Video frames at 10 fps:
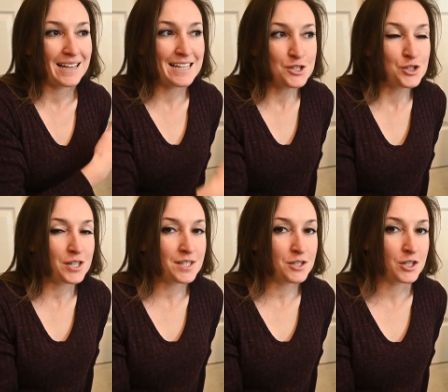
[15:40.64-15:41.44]
is
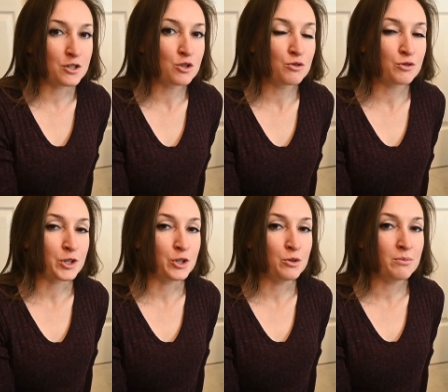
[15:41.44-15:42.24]
just essential for
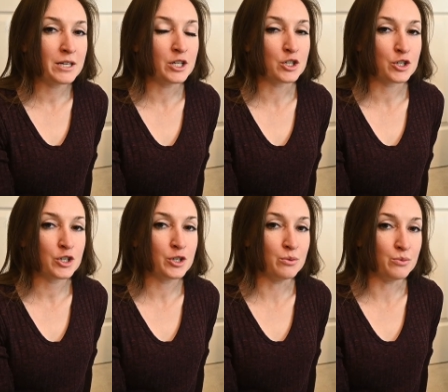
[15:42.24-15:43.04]
you, making sure
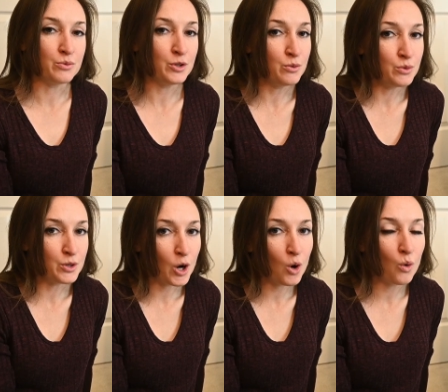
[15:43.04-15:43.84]
you
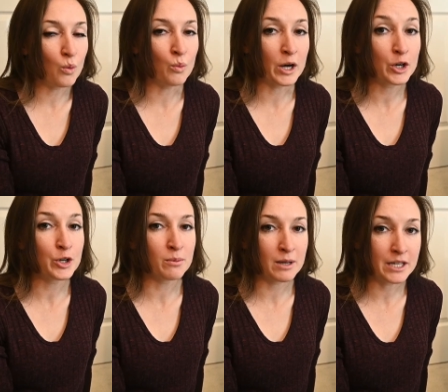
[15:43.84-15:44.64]
know where
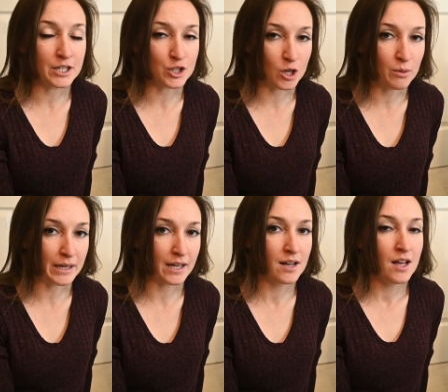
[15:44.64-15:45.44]
your money is
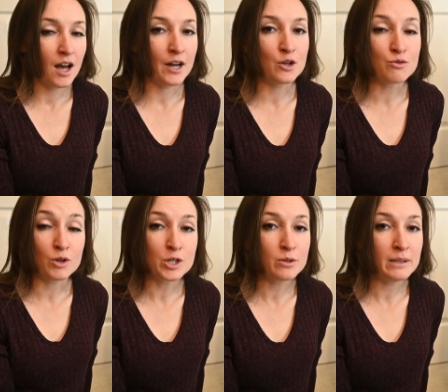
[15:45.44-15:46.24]
going. I know
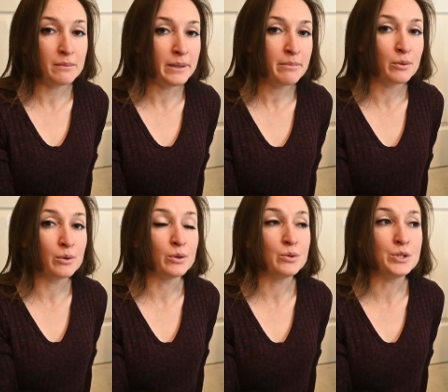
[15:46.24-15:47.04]
far too many people
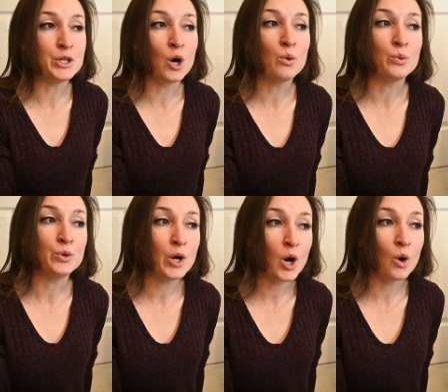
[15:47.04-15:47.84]
who don't
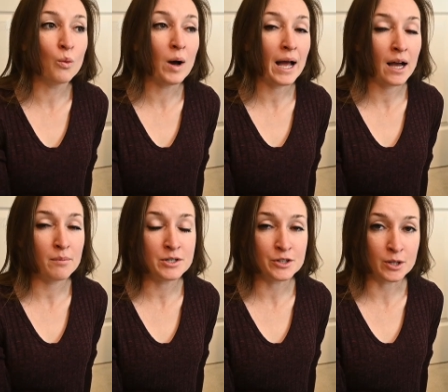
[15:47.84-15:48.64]
know what
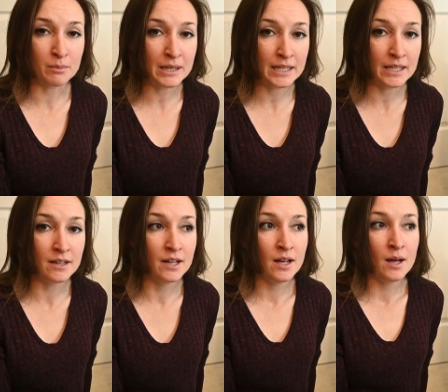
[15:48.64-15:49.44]
happened to their money,
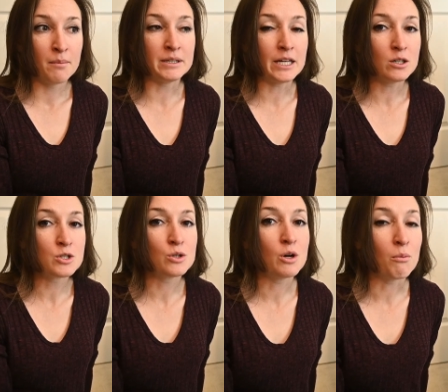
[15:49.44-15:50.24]
but they
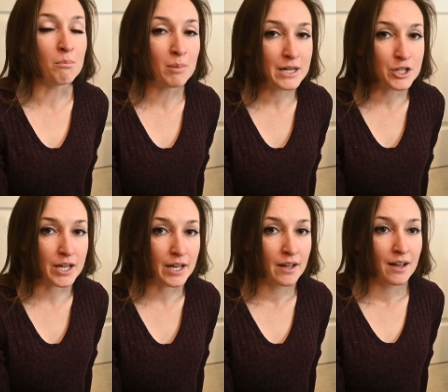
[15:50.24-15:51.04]
also don't
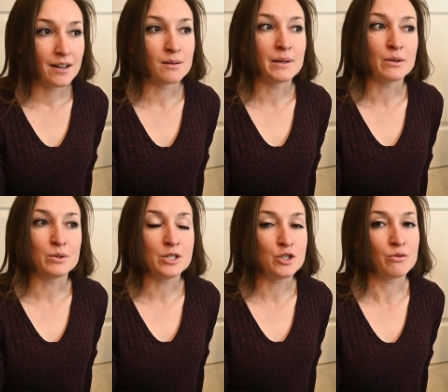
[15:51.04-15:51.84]
budget. And I'm like,
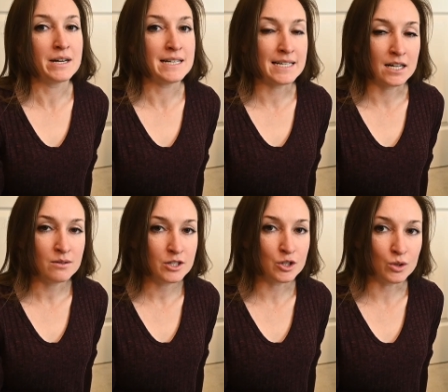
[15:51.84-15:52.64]
well, did you write it
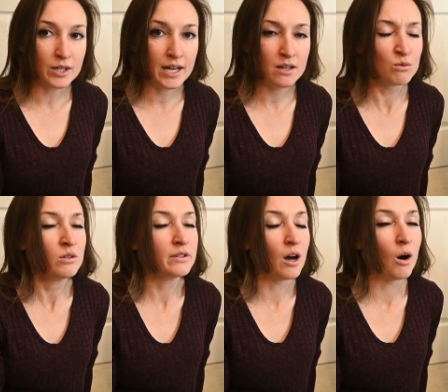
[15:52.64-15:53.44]
down? Did you look at it?
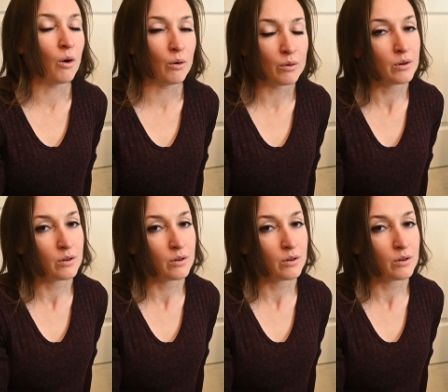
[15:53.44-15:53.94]
Well, no,